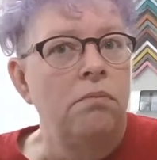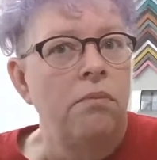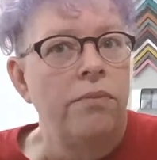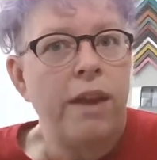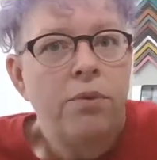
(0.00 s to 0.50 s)

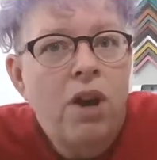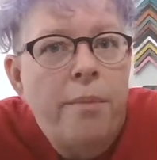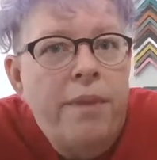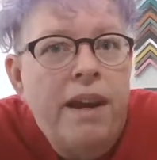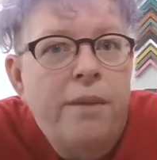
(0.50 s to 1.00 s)
They were
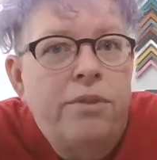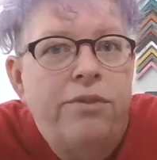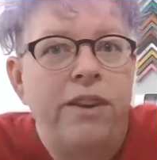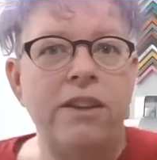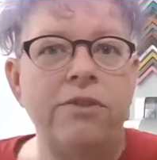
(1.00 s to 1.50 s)
not being able to
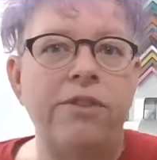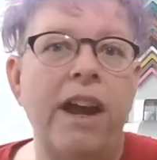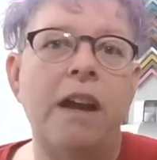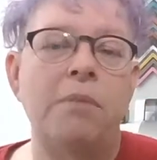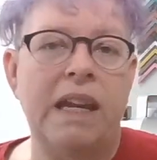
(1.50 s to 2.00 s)
feed their
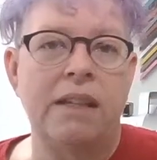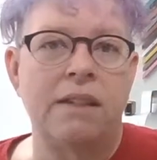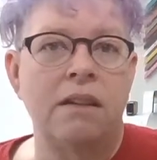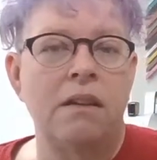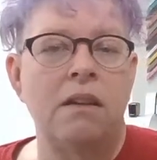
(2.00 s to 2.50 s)

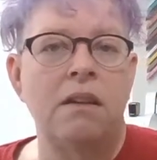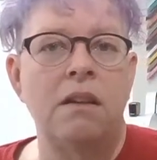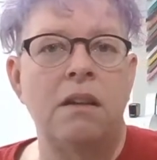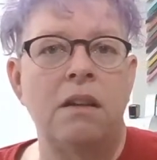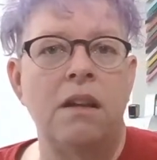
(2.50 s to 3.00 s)
families.
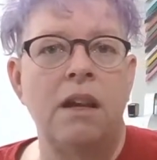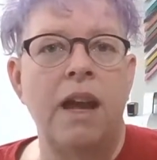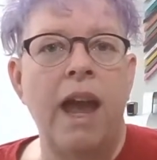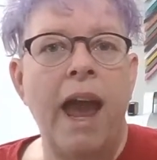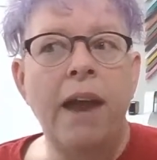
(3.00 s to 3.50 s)

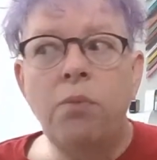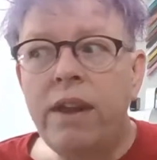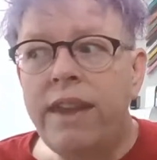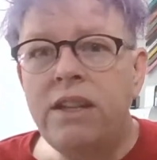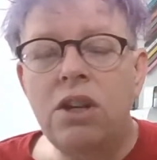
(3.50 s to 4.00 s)
And
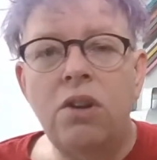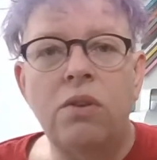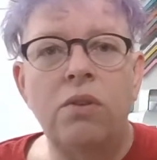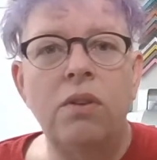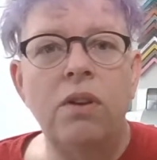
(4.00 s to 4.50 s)
what did they
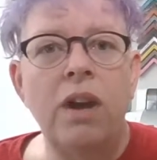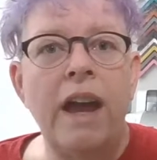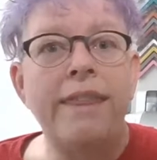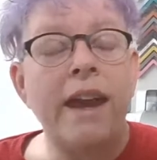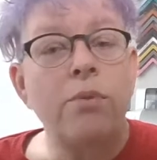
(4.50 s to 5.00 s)
do?
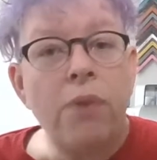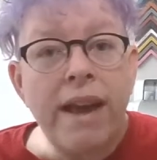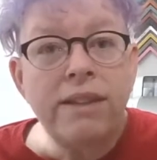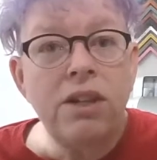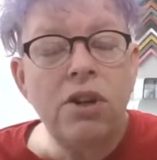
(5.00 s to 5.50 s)
They
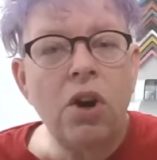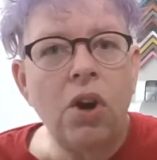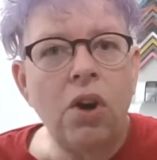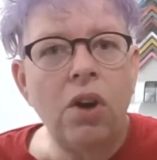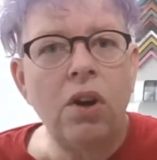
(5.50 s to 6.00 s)
arrested
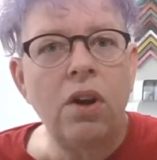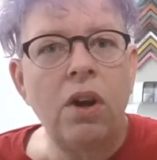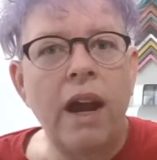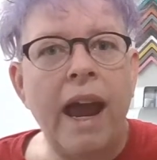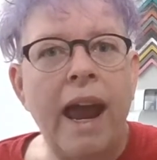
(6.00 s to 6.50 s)
her,
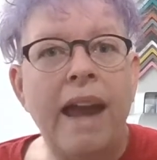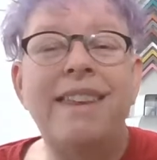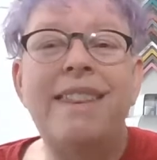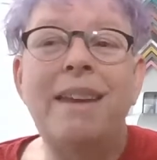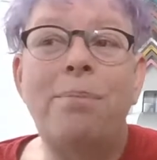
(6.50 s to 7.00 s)
and
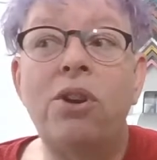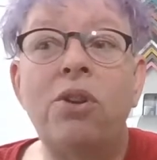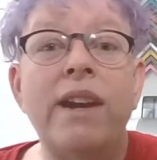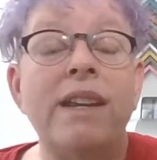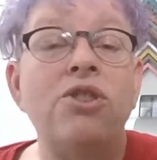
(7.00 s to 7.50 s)
then they put
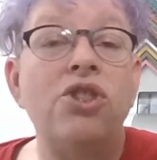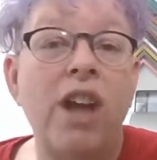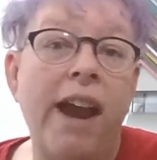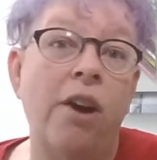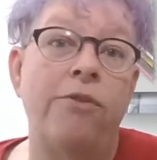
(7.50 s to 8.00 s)
her in
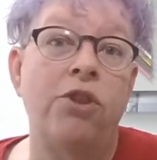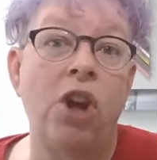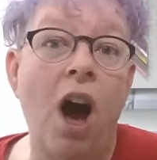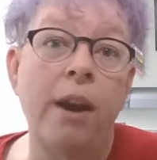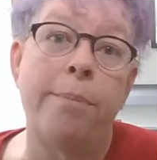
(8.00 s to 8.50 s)
jail for
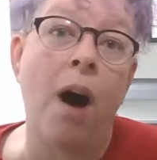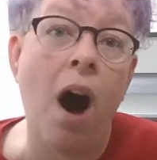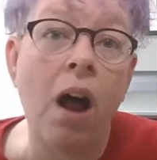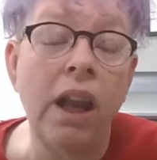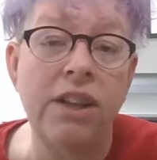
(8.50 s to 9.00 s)
not
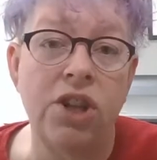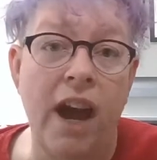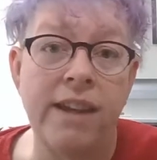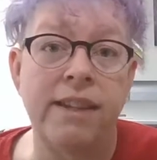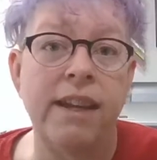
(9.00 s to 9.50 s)

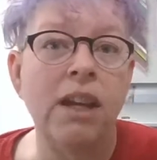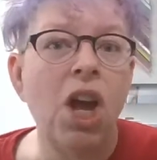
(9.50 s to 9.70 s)
apologizing